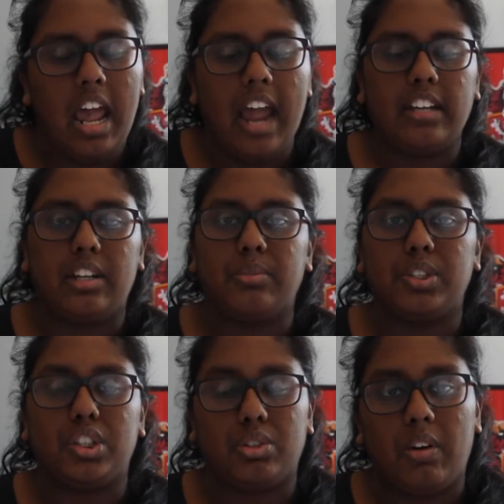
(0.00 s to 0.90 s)
And it
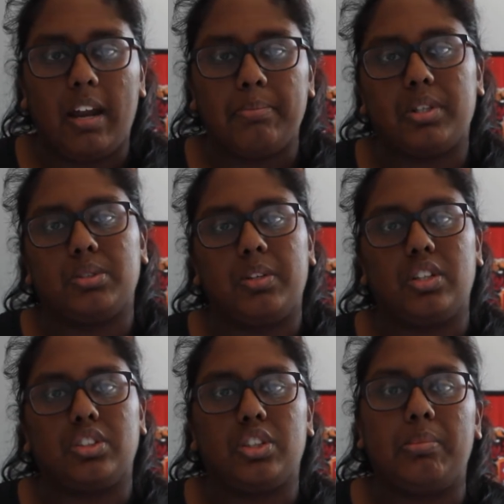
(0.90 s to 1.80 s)
was great because we
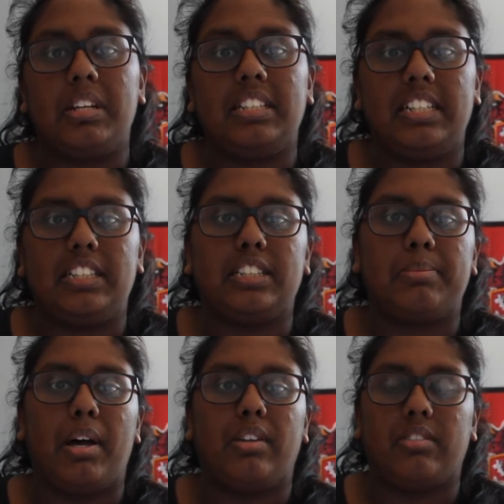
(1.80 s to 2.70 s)
got so many details
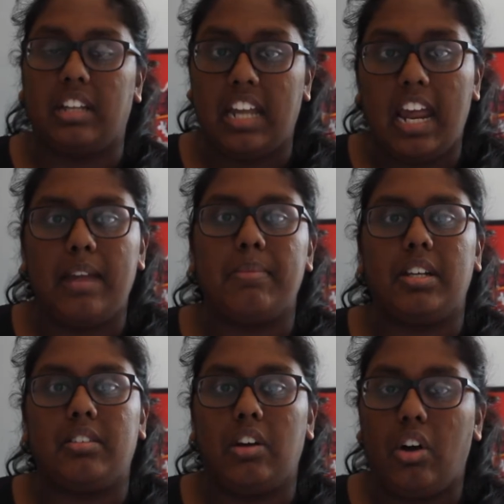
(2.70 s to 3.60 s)
about the game and